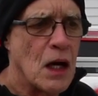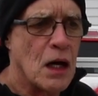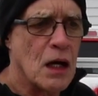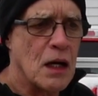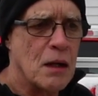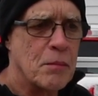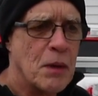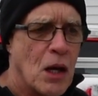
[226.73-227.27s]

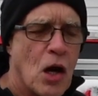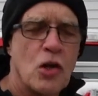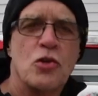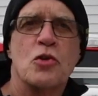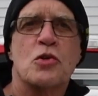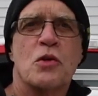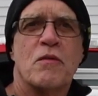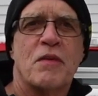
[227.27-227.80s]

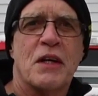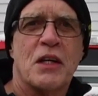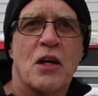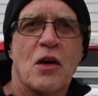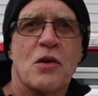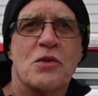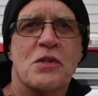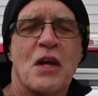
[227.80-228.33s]
YouTube
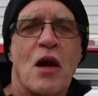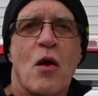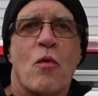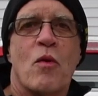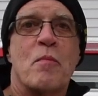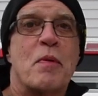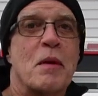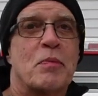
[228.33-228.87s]
videos,
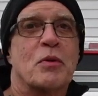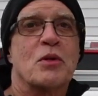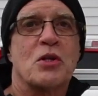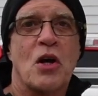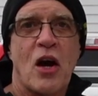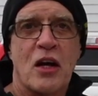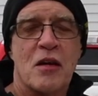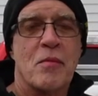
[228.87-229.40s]
when people are
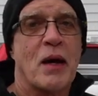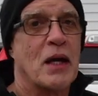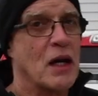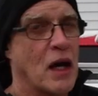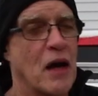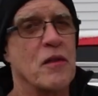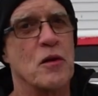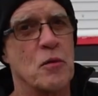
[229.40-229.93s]
talking
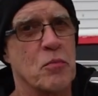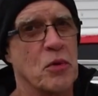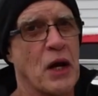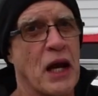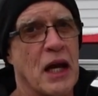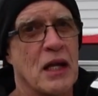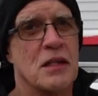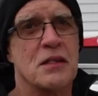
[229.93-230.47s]
about other
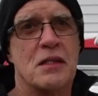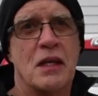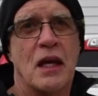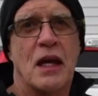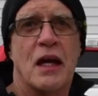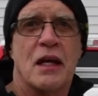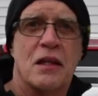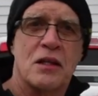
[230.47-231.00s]
brands,
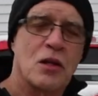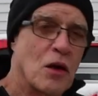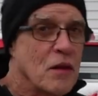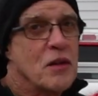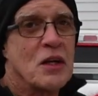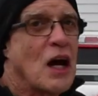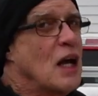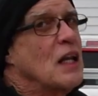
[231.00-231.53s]
and you
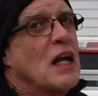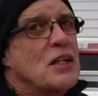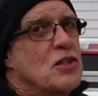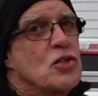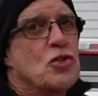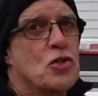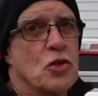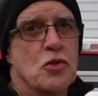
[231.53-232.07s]
know, you got lots
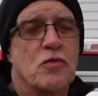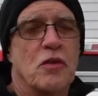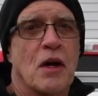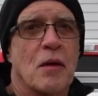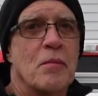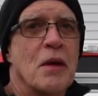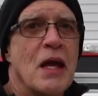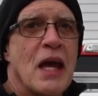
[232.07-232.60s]
to choose
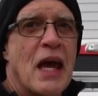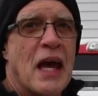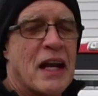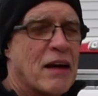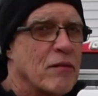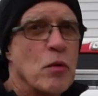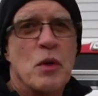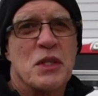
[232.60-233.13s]
from,
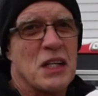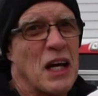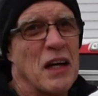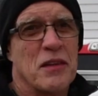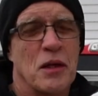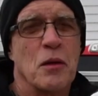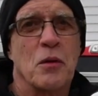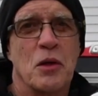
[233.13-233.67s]
and everyone's
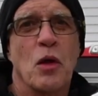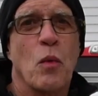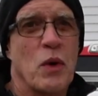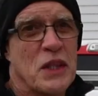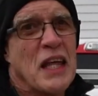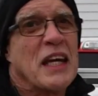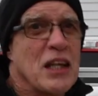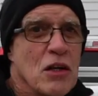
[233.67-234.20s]
got their, you know,
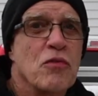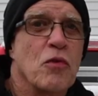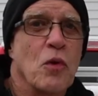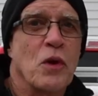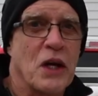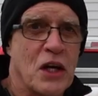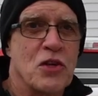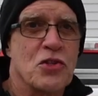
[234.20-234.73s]
what they can
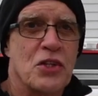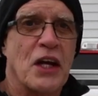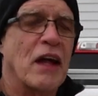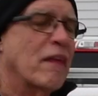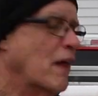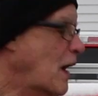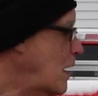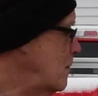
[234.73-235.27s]
afford, I
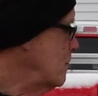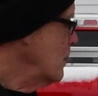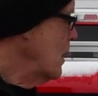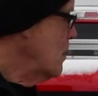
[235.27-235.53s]
understand that.